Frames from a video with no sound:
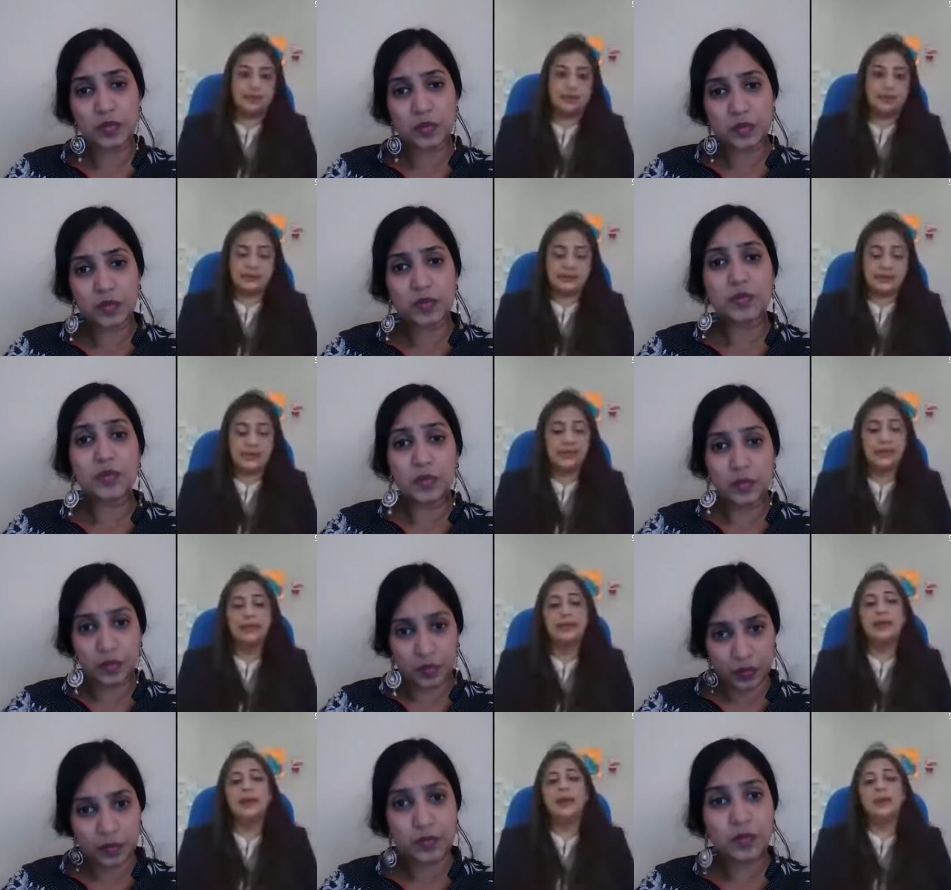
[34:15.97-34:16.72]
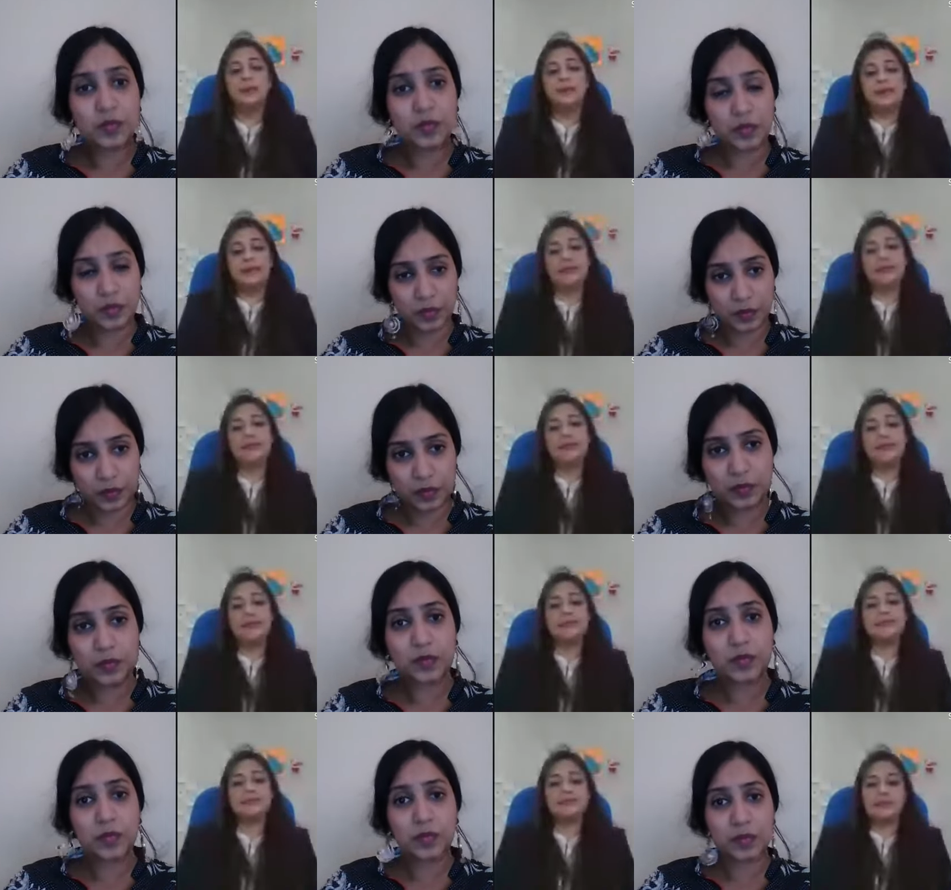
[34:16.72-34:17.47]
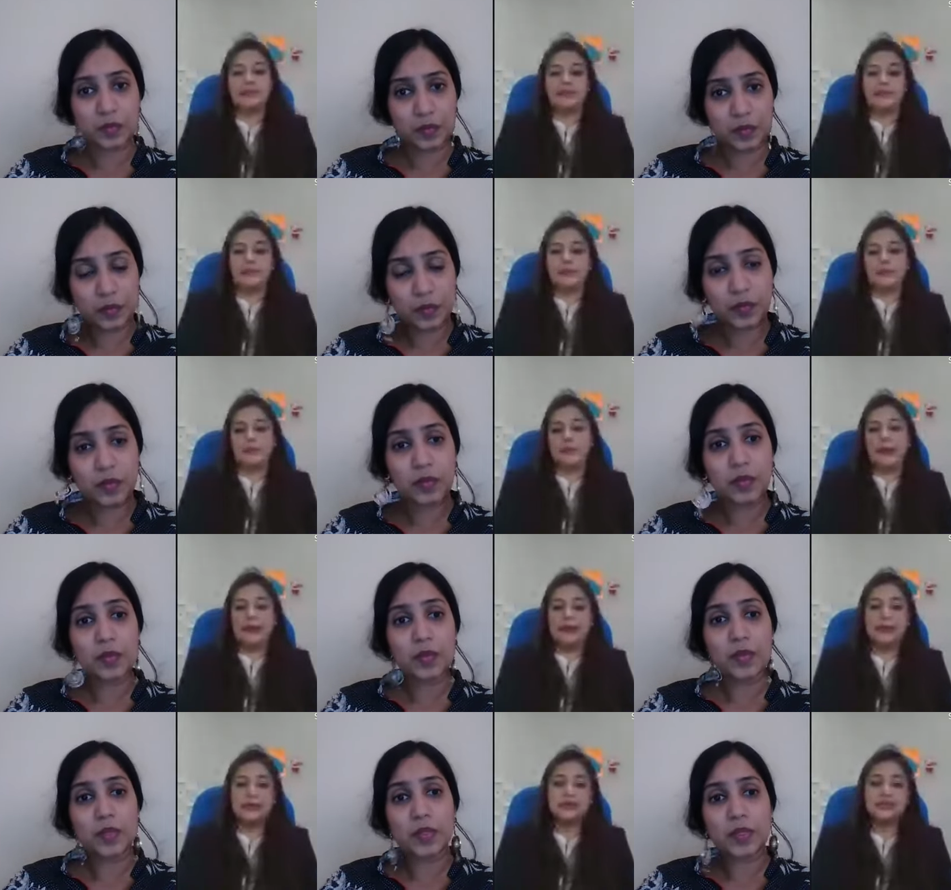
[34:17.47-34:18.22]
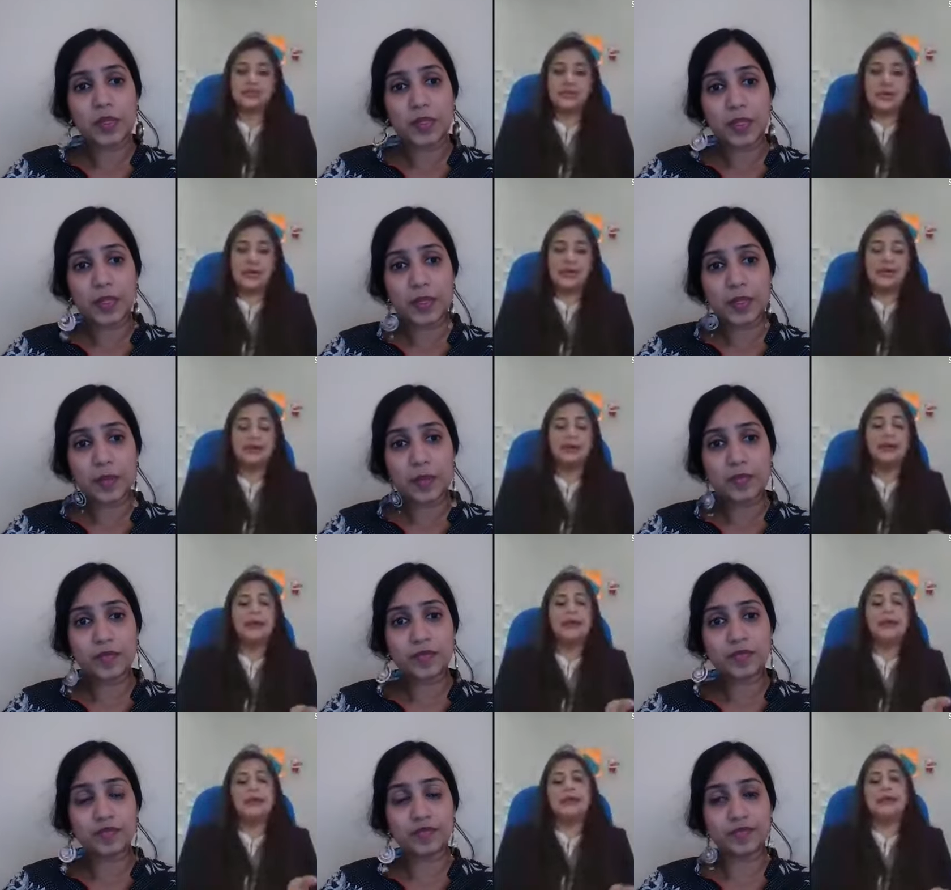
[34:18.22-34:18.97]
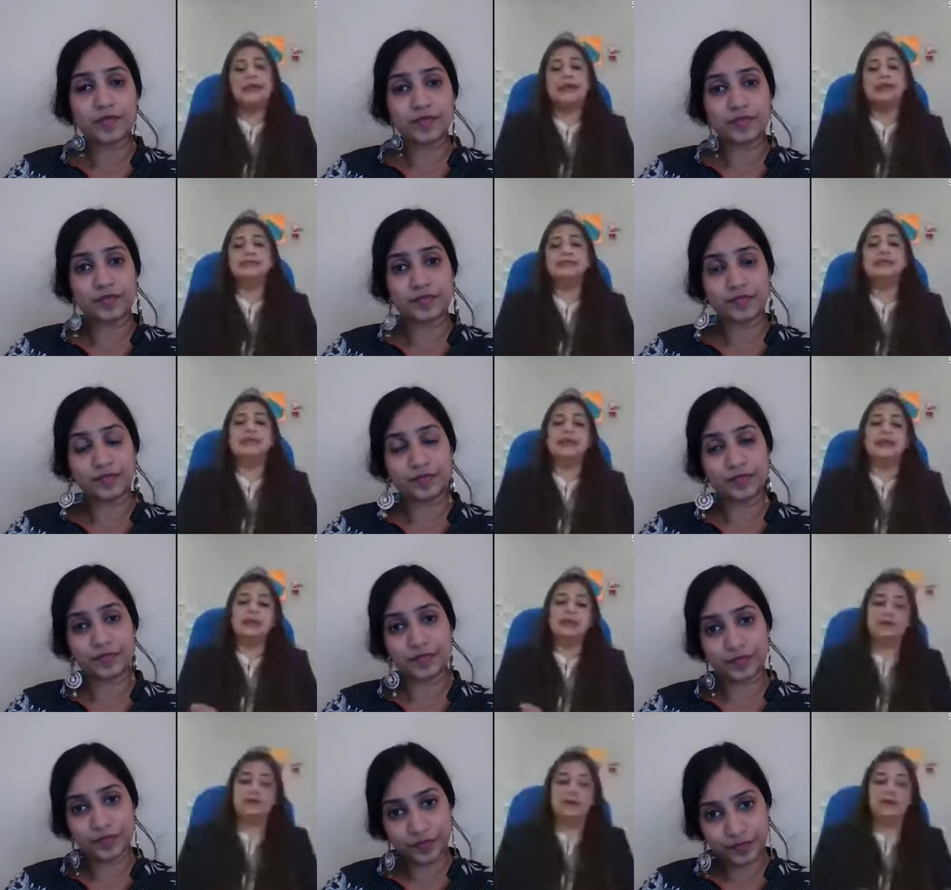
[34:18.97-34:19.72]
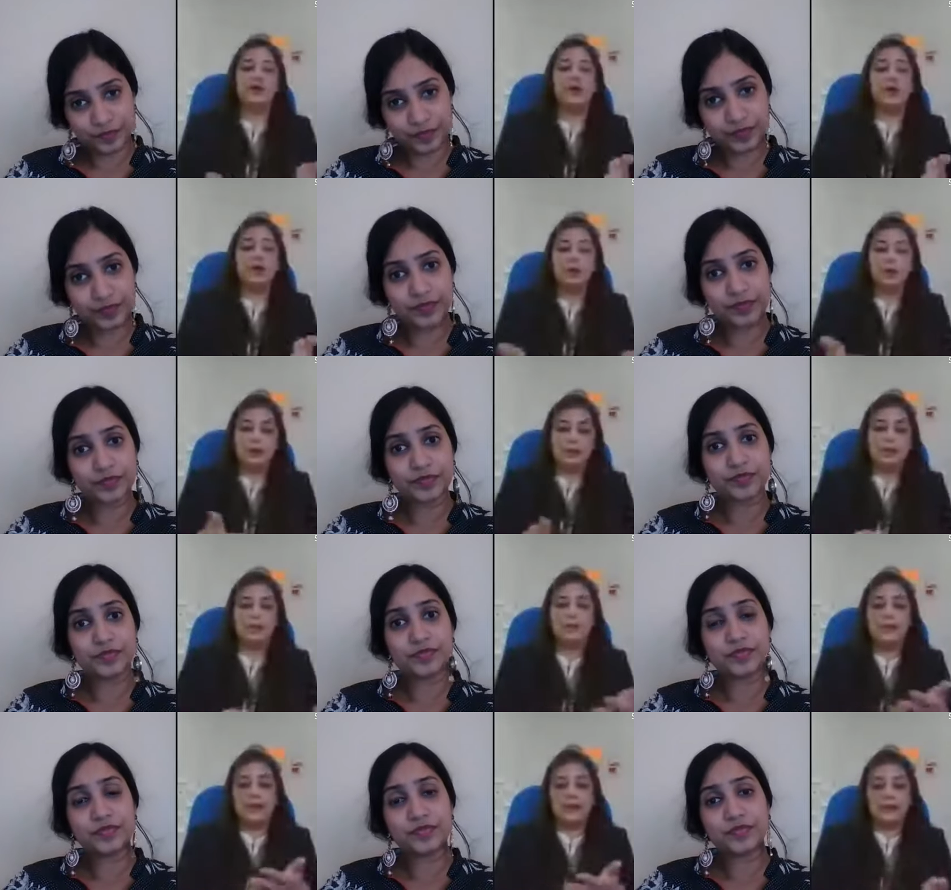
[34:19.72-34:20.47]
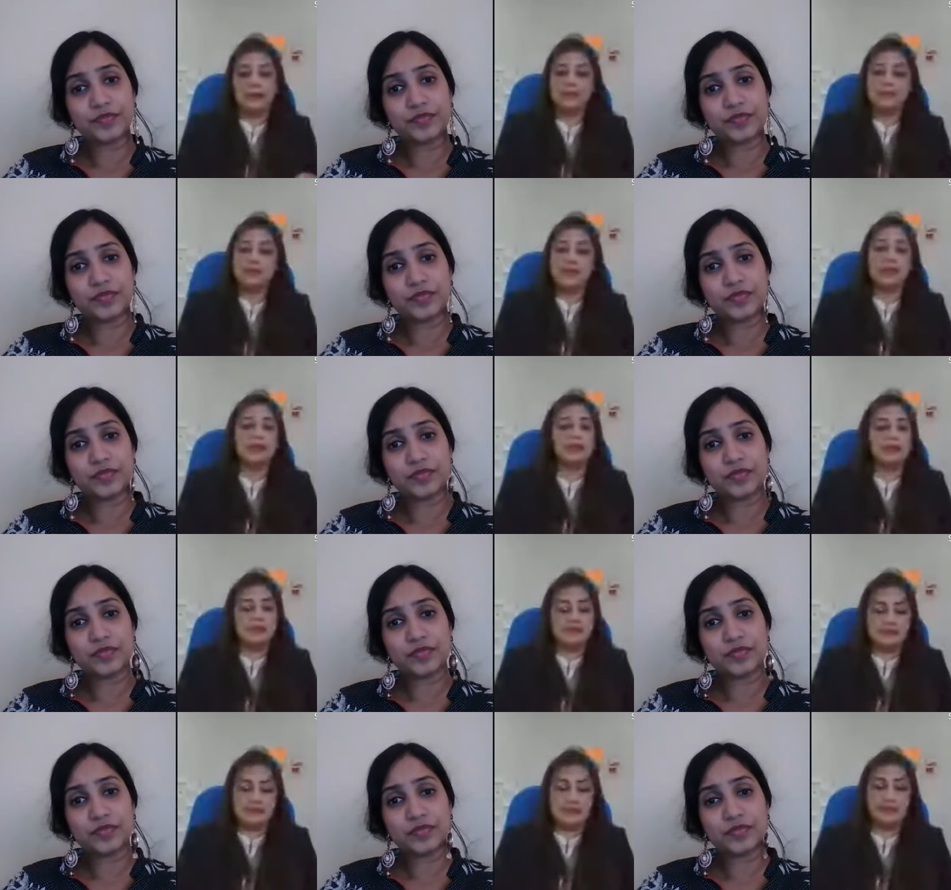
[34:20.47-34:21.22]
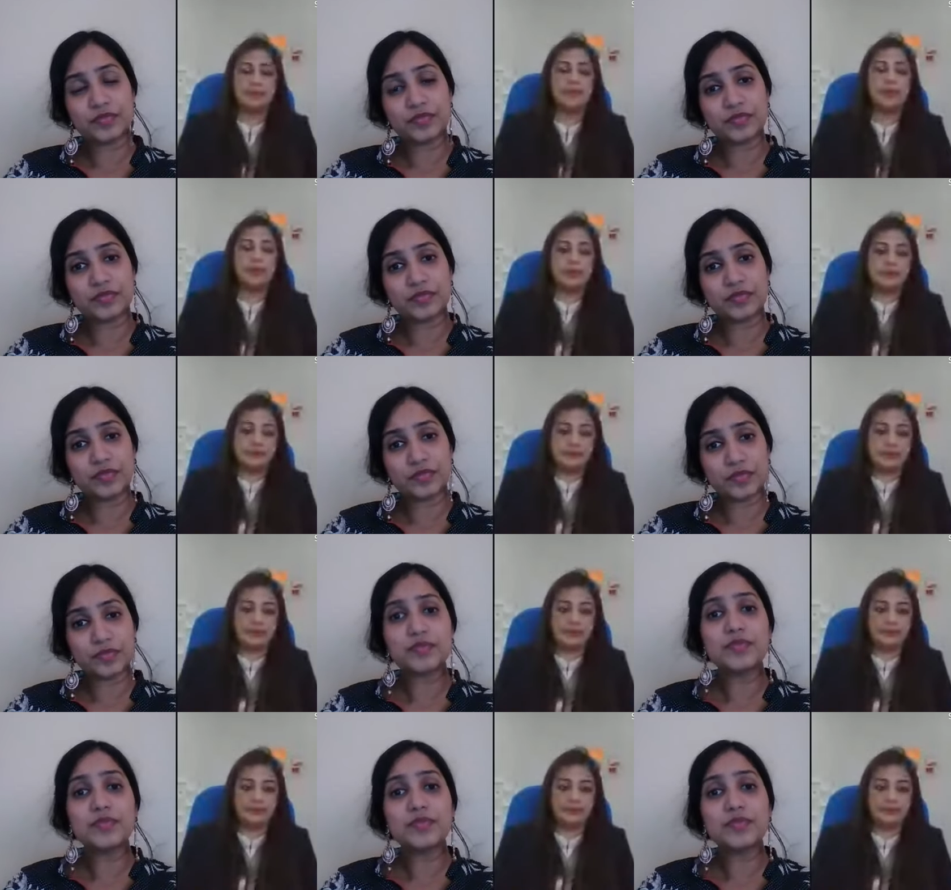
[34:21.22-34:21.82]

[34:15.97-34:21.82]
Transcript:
Speaker 1: policy. But in case if a minor child, he can take it along with the parent under the same policy.